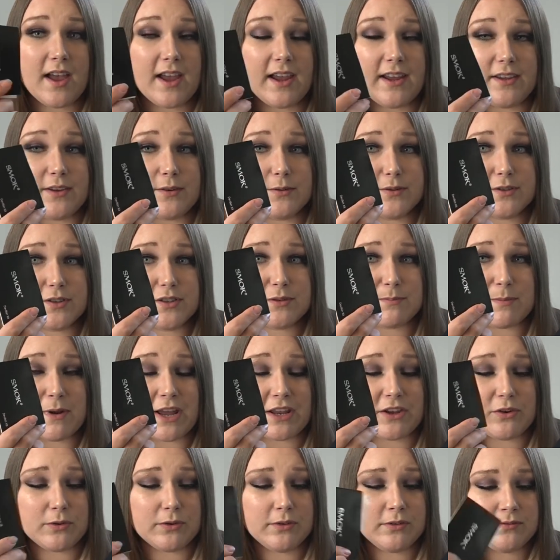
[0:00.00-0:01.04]
a user's
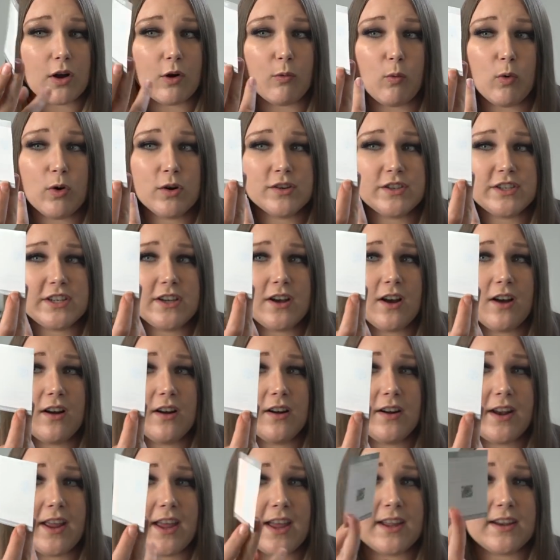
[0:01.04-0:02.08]
manual, a warranty
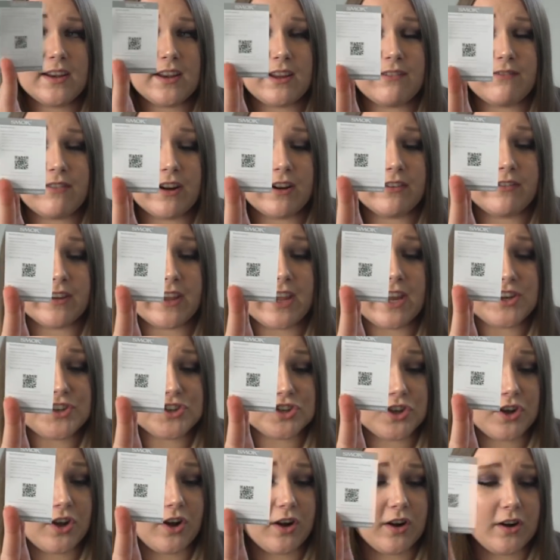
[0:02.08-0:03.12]
card, and a
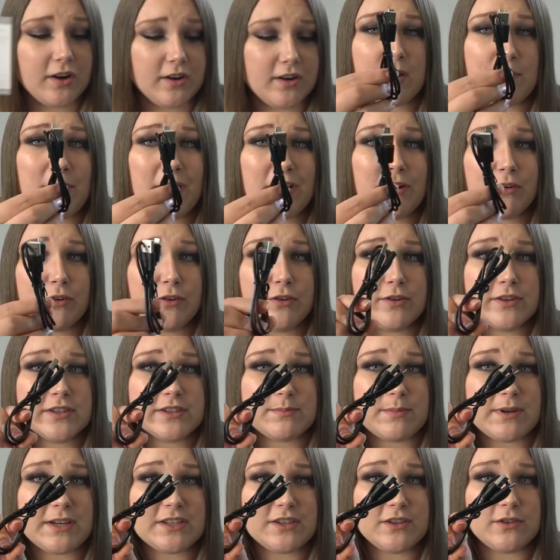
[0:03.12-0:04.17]
verification card, a micro
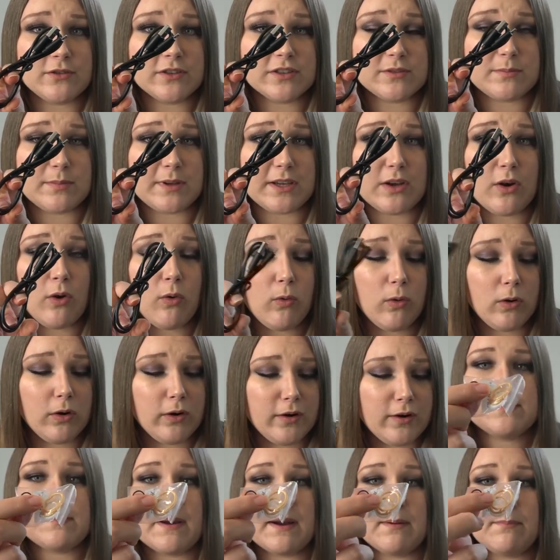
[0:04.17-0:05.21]
USB to USB
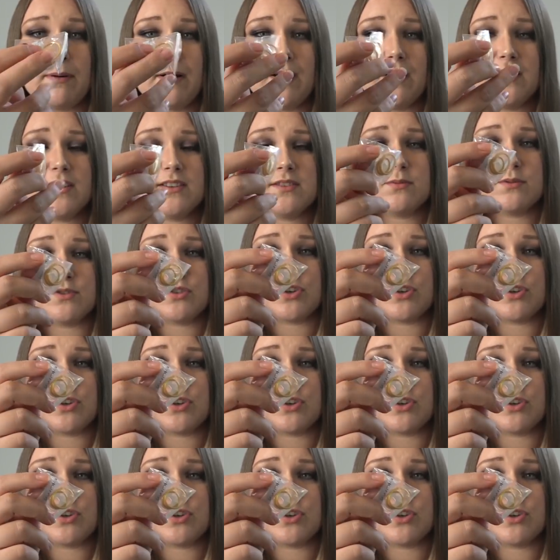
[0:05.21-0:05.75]
cord, spare parts,